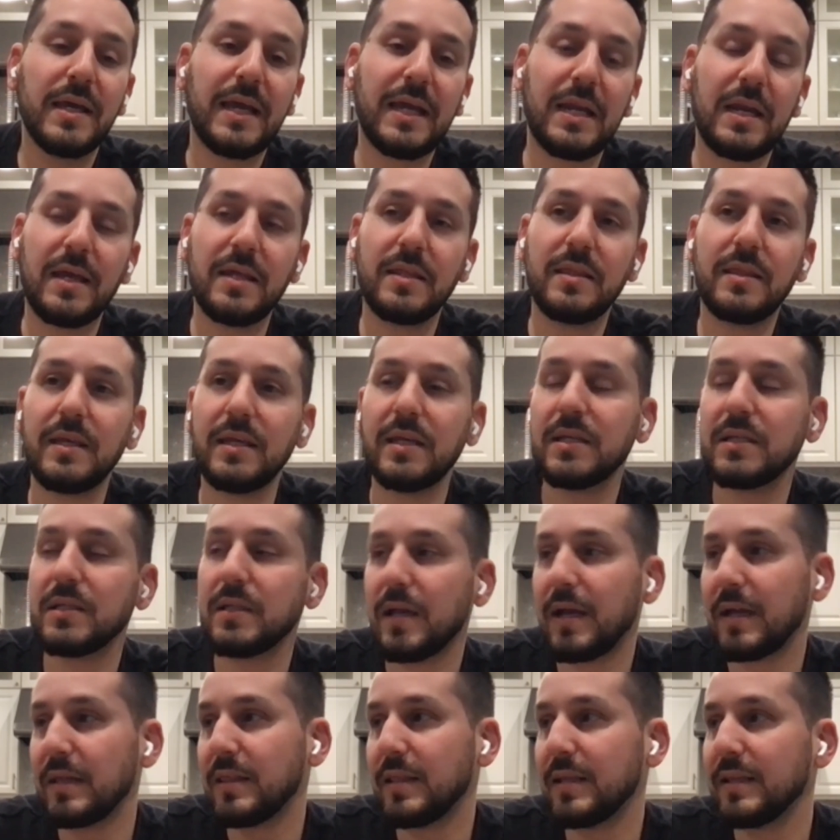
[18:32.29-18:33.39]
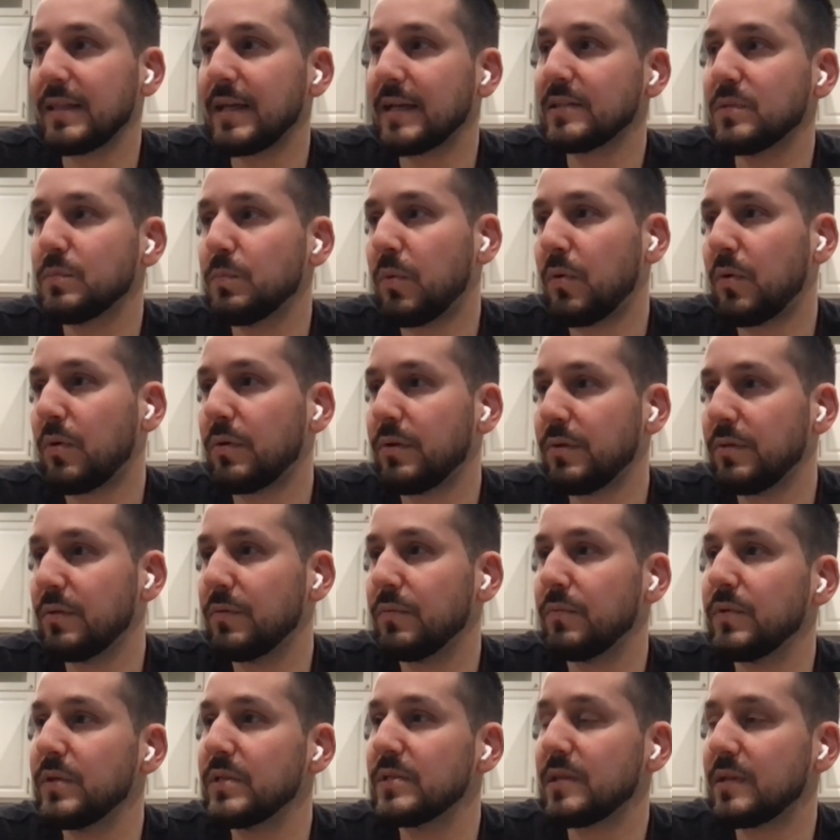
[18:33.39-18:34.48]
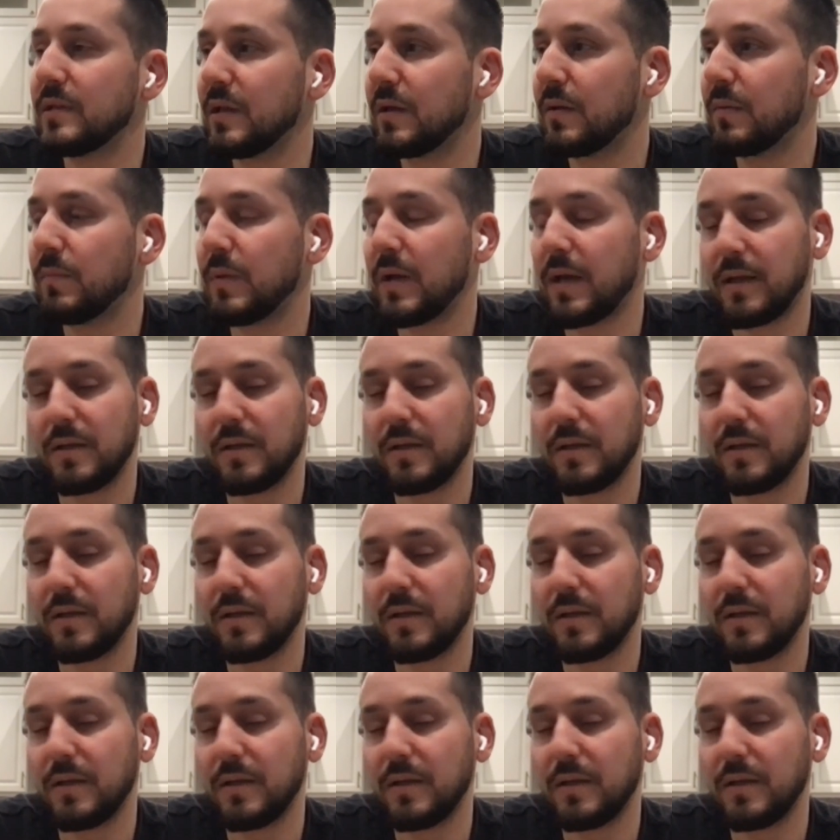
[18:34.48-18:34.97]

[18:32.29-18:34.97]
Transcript: and I think I think that's part of the reason I,